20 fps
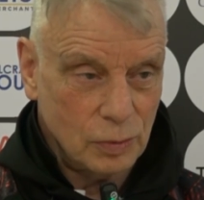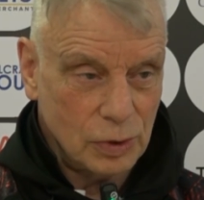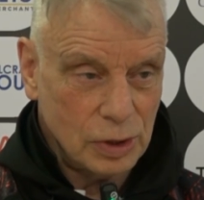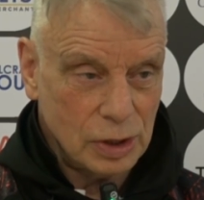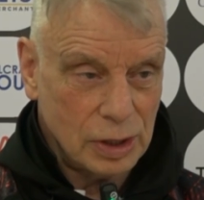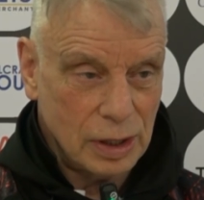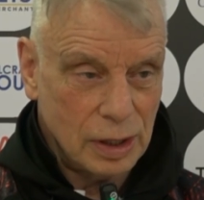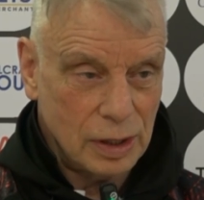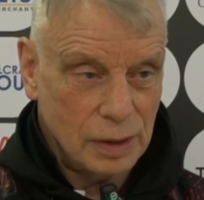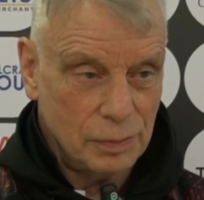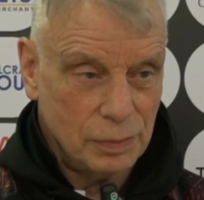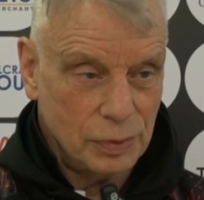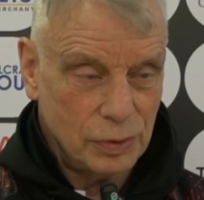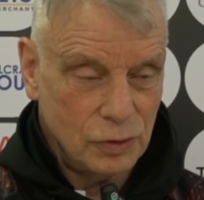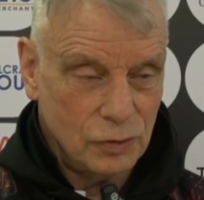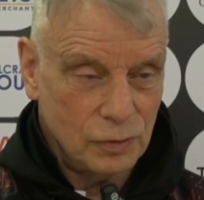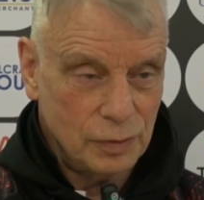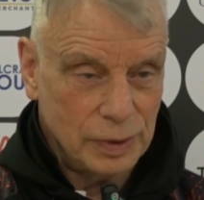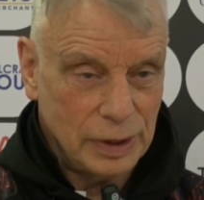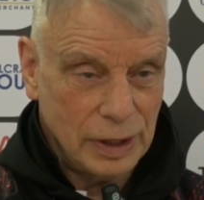week out
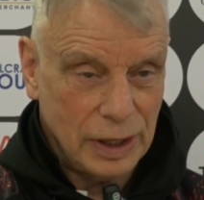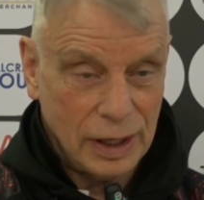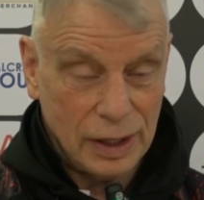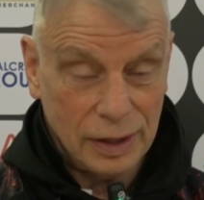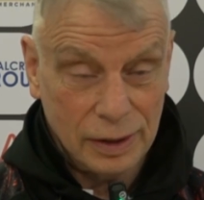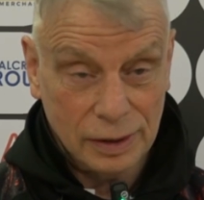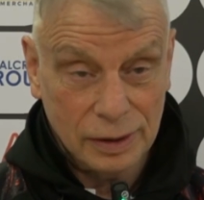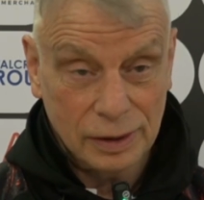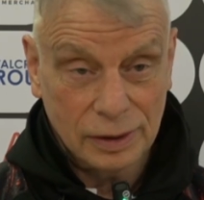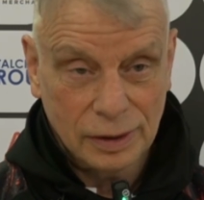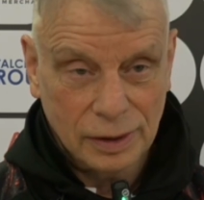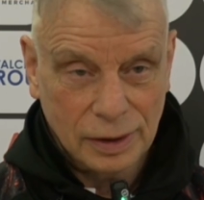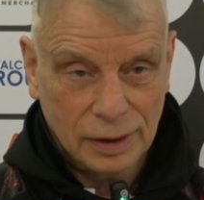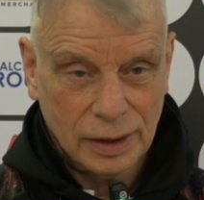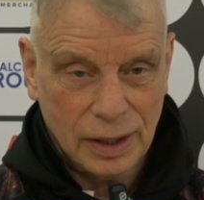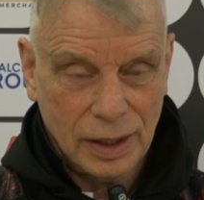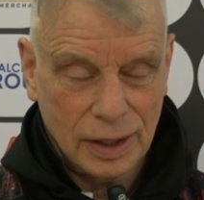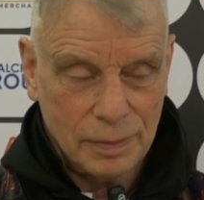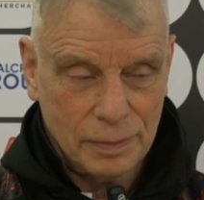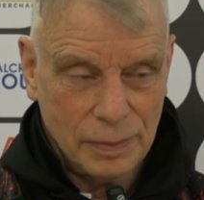improvement and
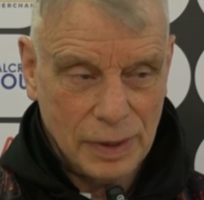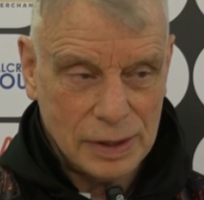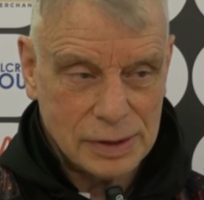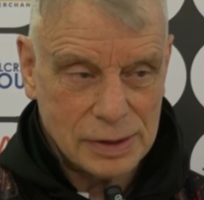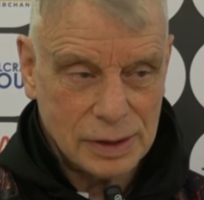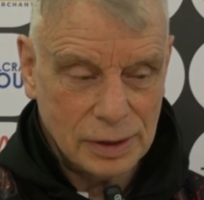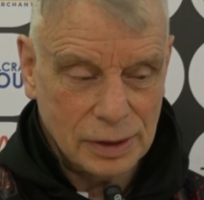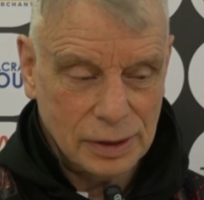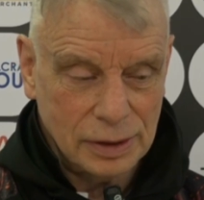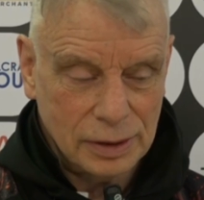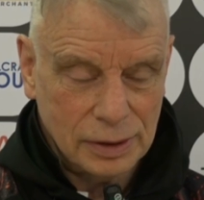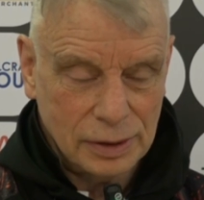getting better.